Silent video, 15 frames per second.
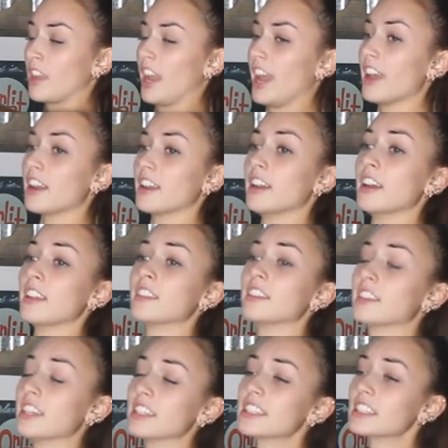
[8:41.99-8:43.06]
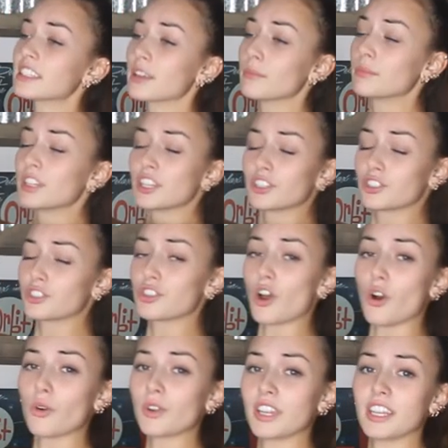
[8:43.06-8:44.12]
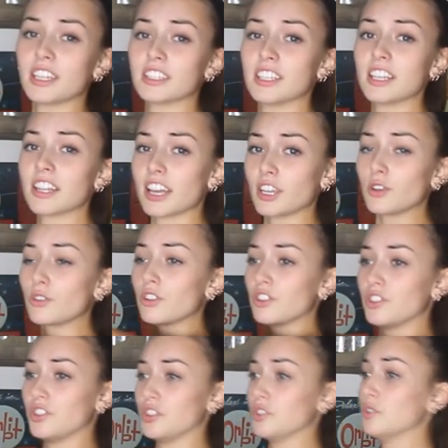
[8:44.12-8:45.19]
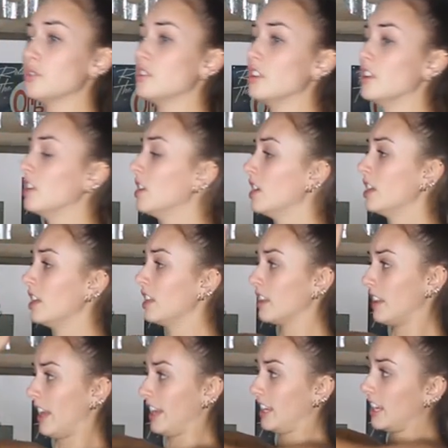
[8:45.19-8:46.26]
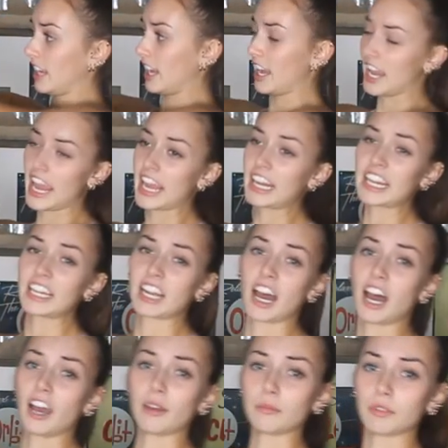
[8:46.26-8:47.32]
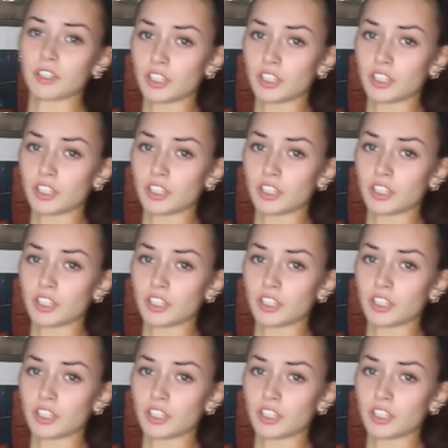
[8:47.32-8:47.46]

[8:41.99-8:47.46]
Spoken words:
And this is something so easy that you could do like anytime.